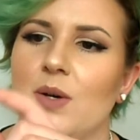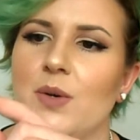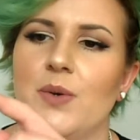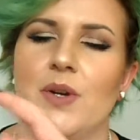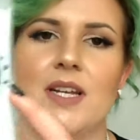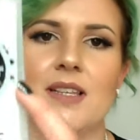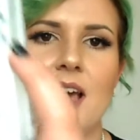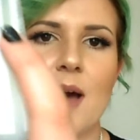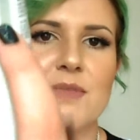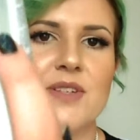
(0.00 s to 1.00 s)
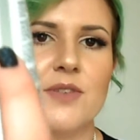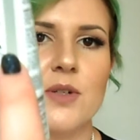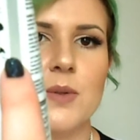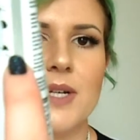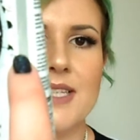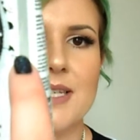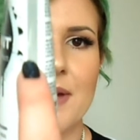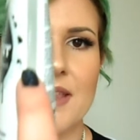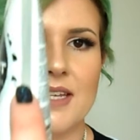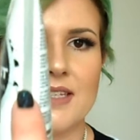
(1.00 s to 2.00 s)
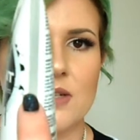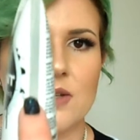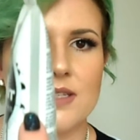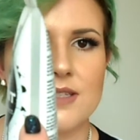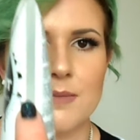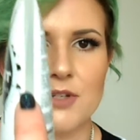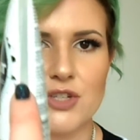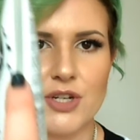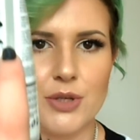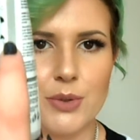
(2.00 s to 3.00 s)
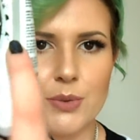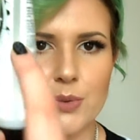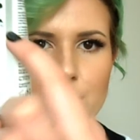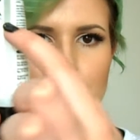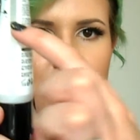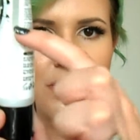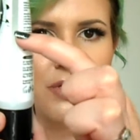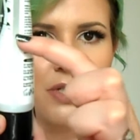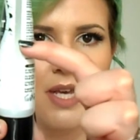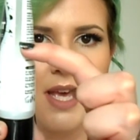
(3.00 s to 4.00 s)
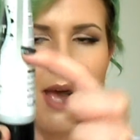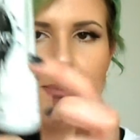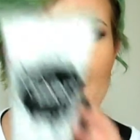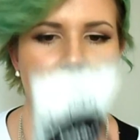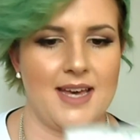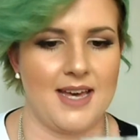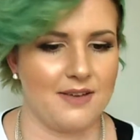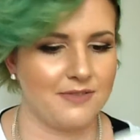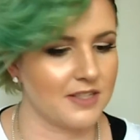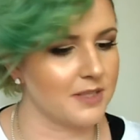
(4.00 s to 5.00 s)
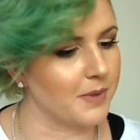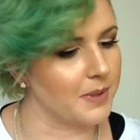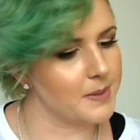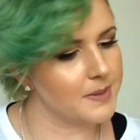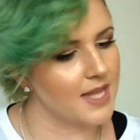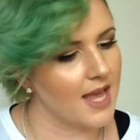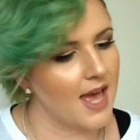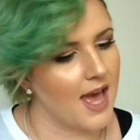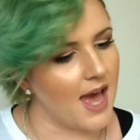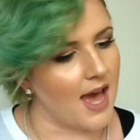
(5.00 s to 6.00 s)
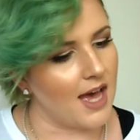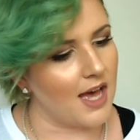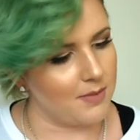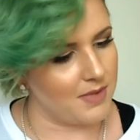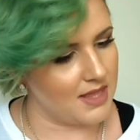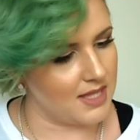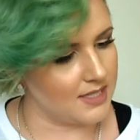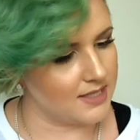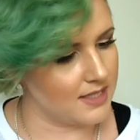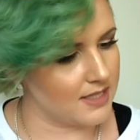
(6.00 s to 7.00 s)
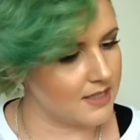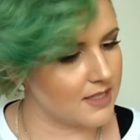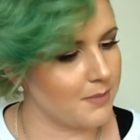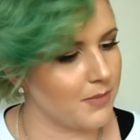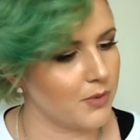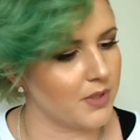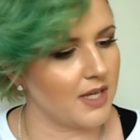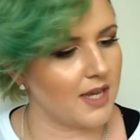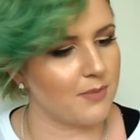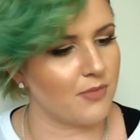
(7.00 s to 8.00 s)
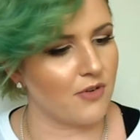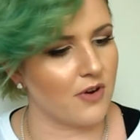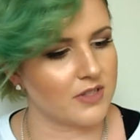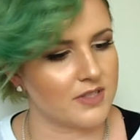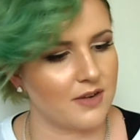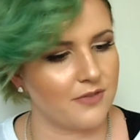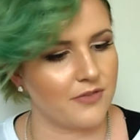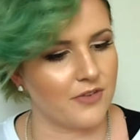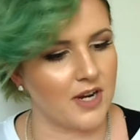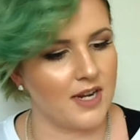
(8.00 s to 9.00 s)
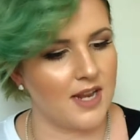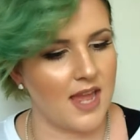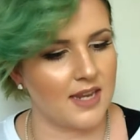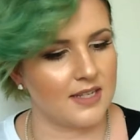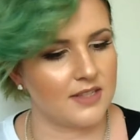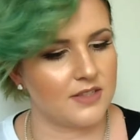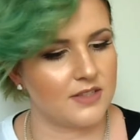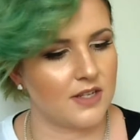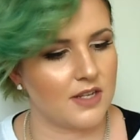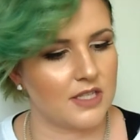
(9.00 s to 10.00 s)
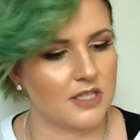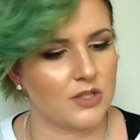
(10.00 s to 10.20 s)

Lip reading: So it comes full and it's about there, so that's how much I used. About half, I suppose. This is Ammonia and Peroxide free, and it's